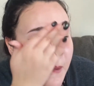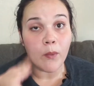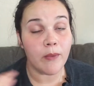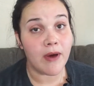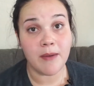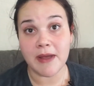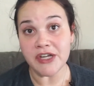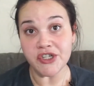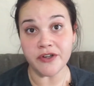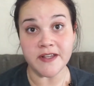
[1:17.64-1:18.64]
We want to make
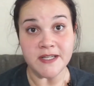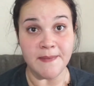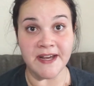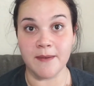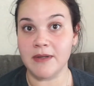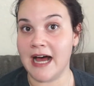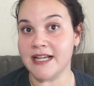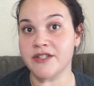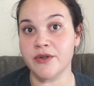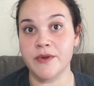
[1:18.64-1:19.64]
sure this makeup
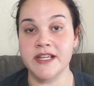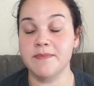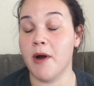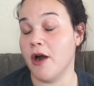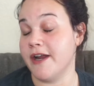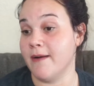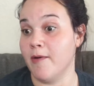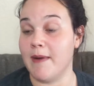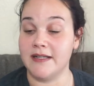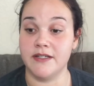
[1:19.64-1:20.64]
lasts through this party I'm
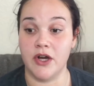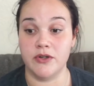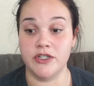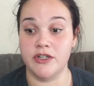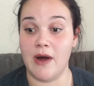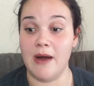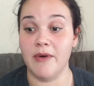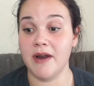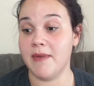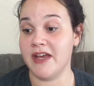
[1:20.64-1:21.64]
about to go to. I
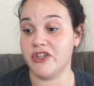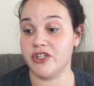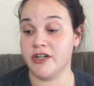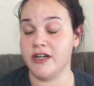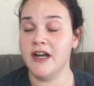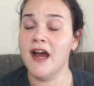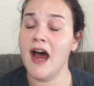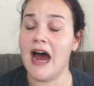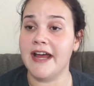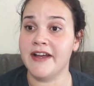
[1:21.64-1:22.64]
want to make sure
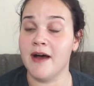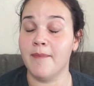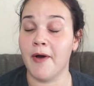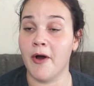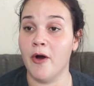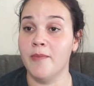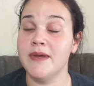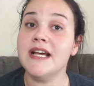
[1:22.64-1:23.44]
I come home